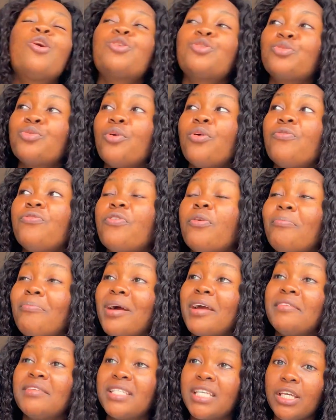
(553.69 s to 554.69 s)
So from
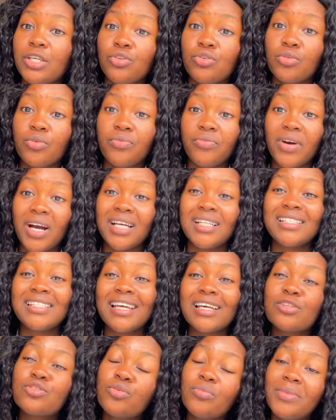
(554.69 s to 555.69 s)
my research so far,
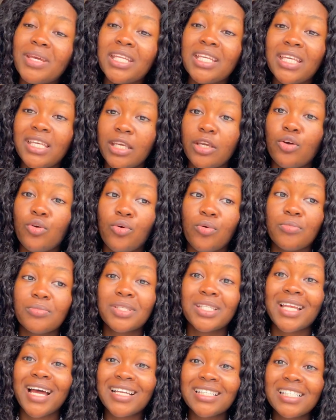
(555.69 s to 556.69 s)
there are so many care
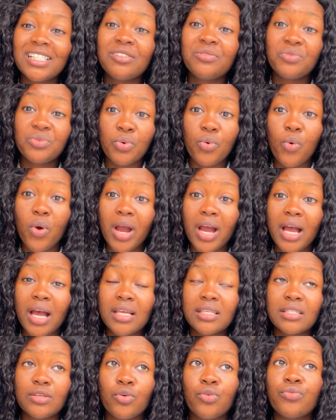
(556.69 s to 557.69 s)
homes that actually
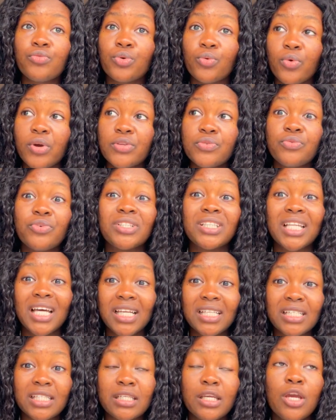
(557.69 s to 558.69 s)
request for
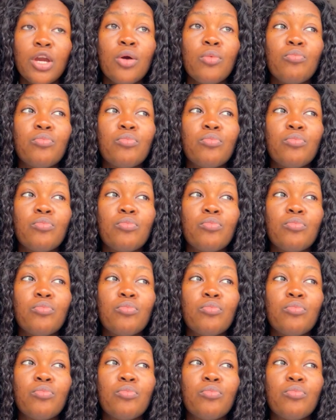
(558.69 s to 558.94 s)
nanny,